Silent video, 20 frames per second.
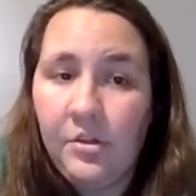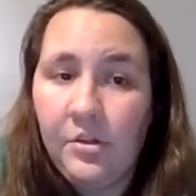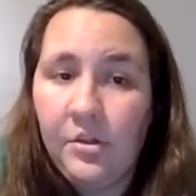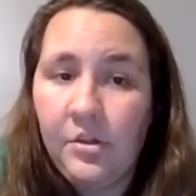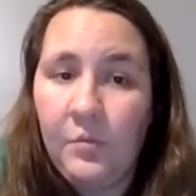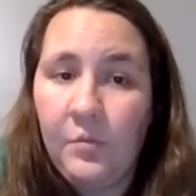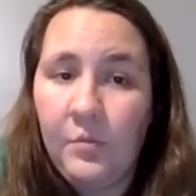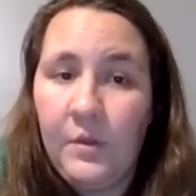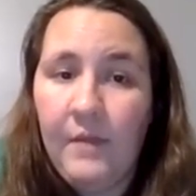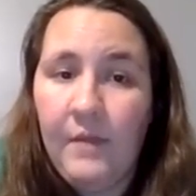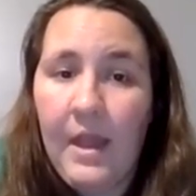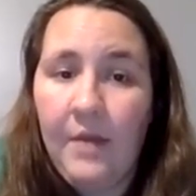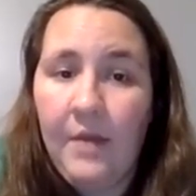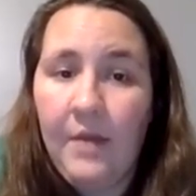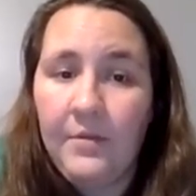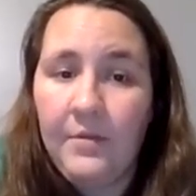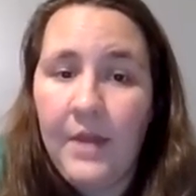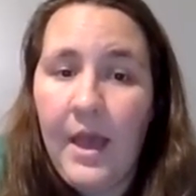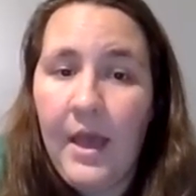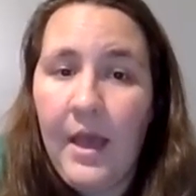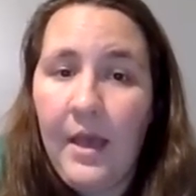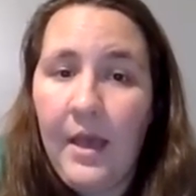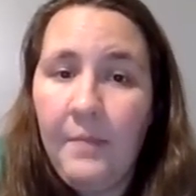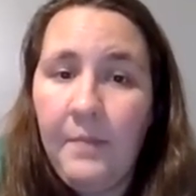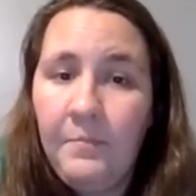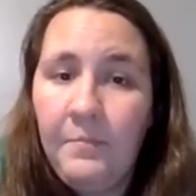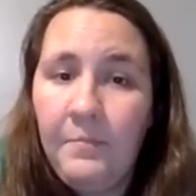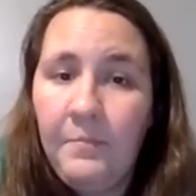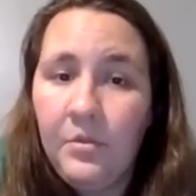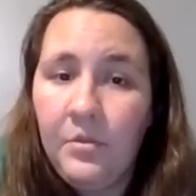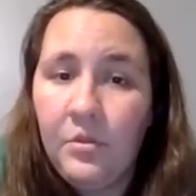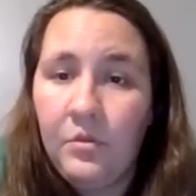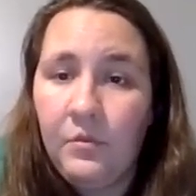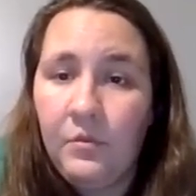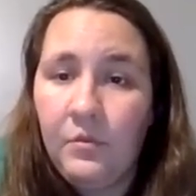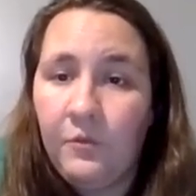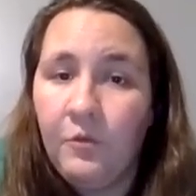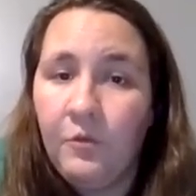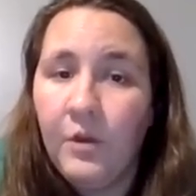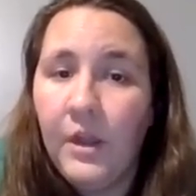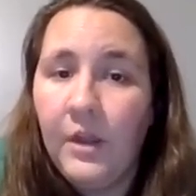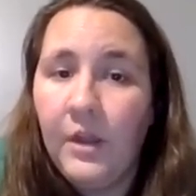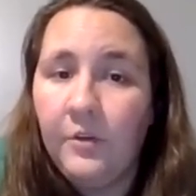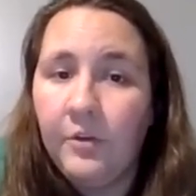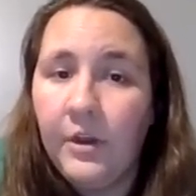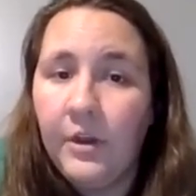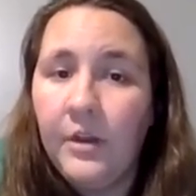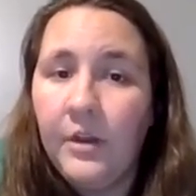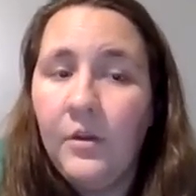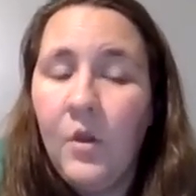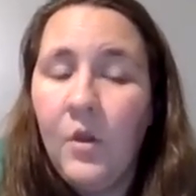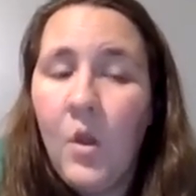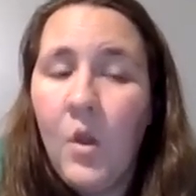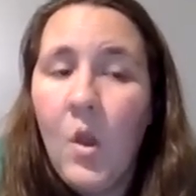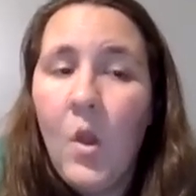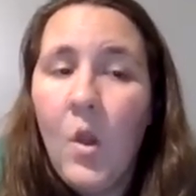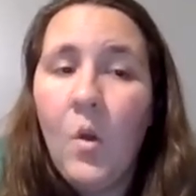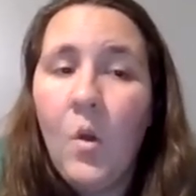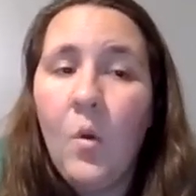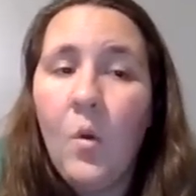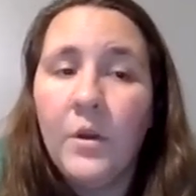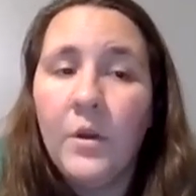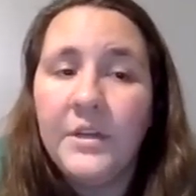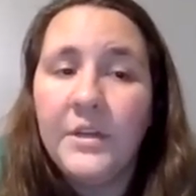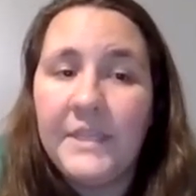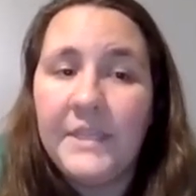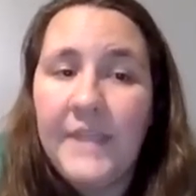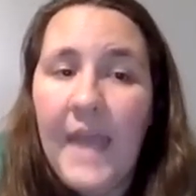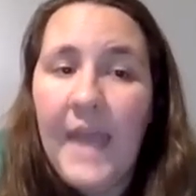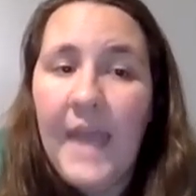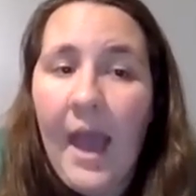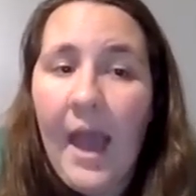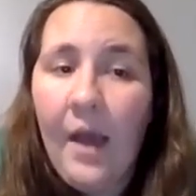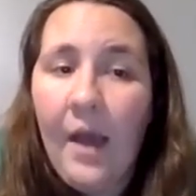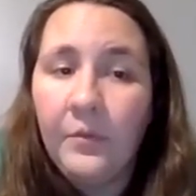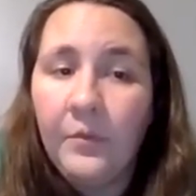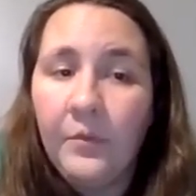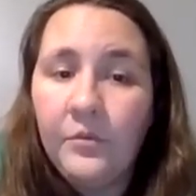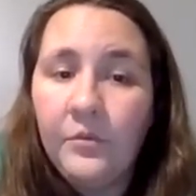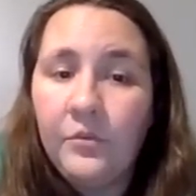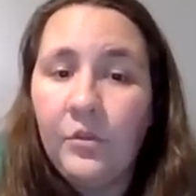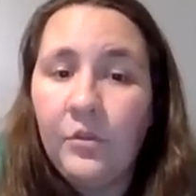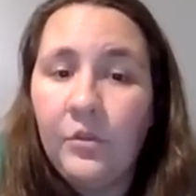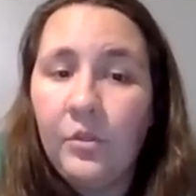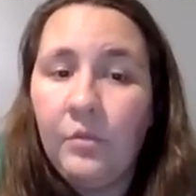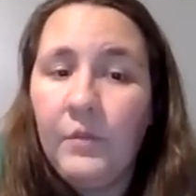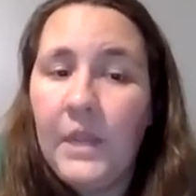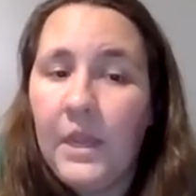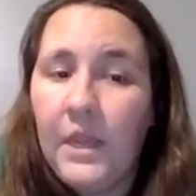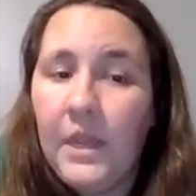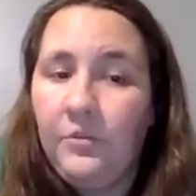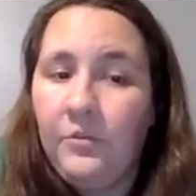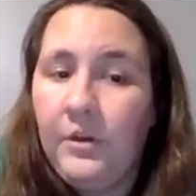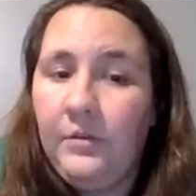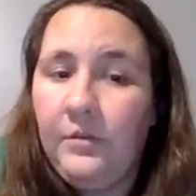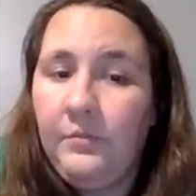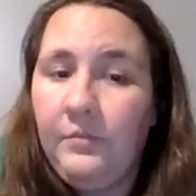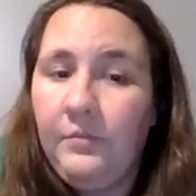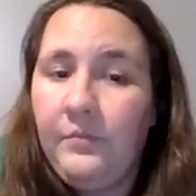Should we round up to 400 or down to 300?